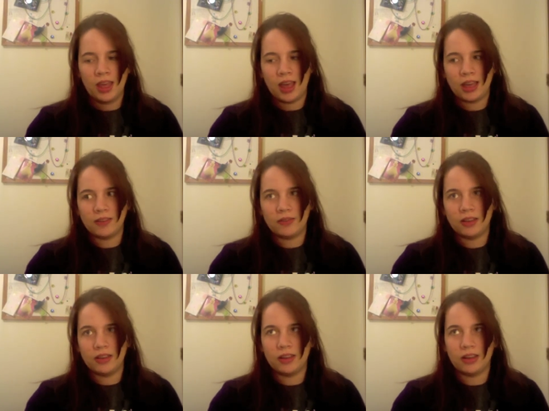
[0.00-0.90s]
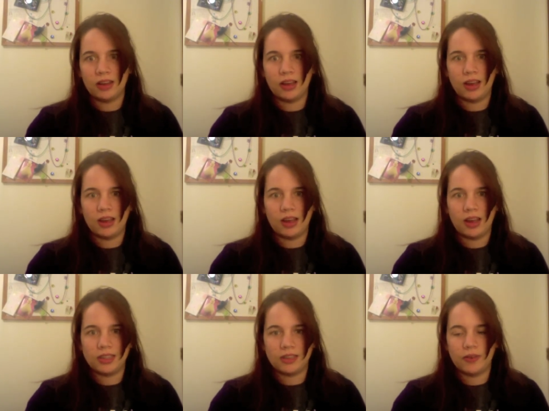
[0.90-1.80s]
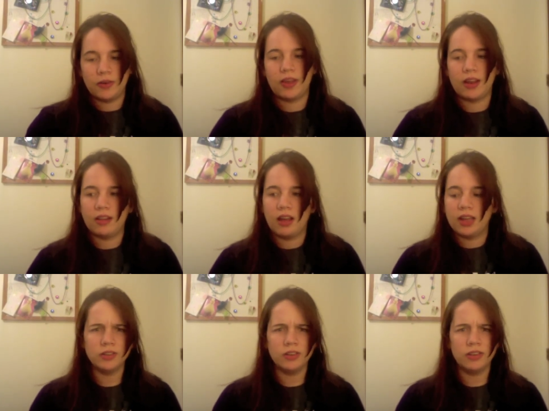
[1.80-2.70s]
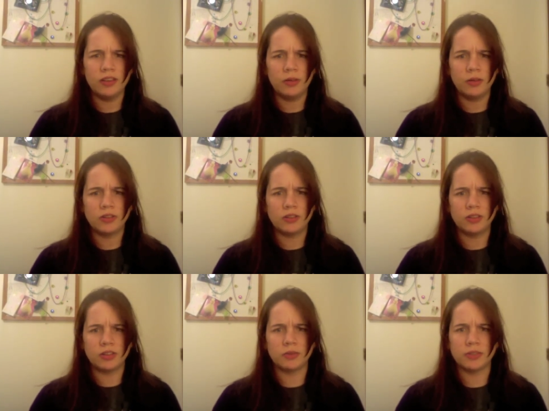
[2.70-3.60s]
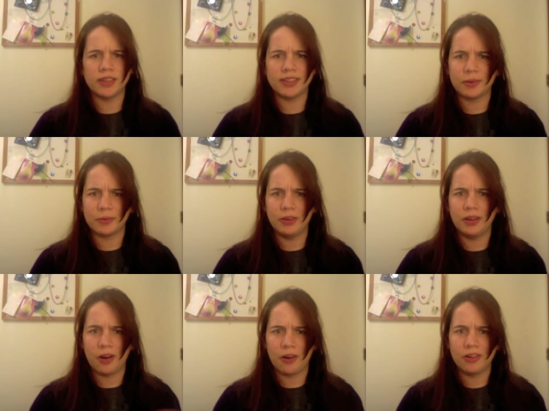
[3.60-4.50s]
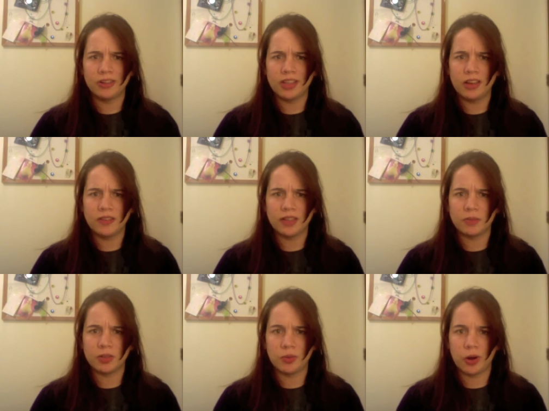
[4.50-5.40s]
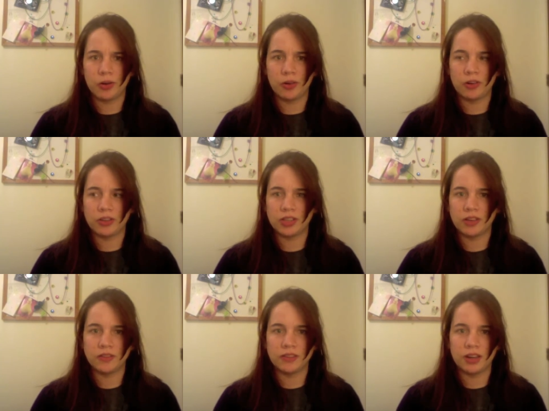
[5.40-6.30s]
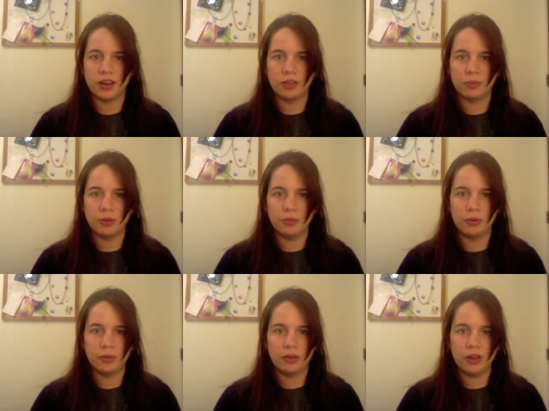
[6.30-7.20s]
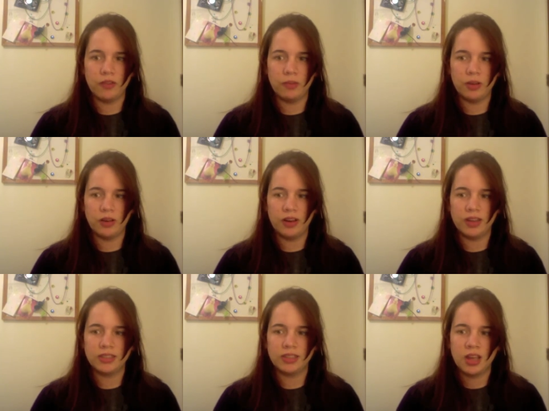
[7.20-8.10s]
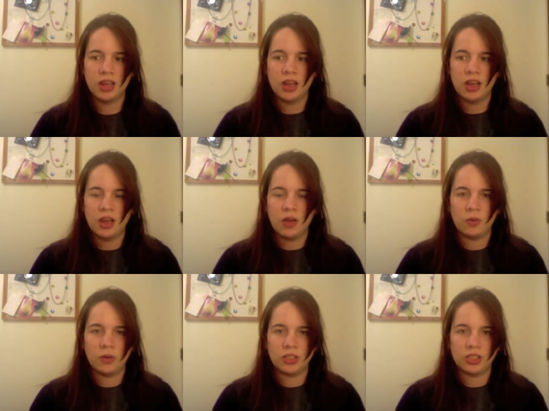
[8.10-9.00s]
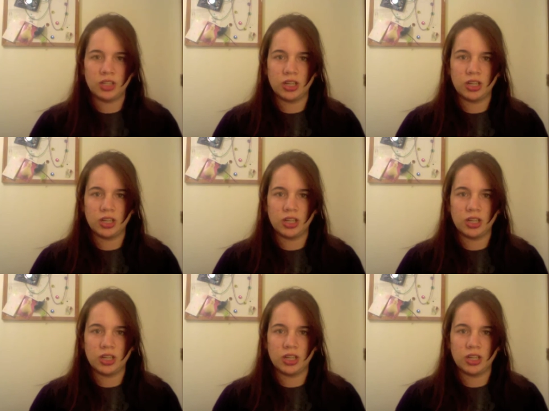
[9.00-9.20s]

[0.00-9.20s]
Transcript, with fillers: I definitely identify with that a lot. Another thing most of the descriptions say is that we're really hard on ourselves, like much harder on ourselves than other people would ever be on us, which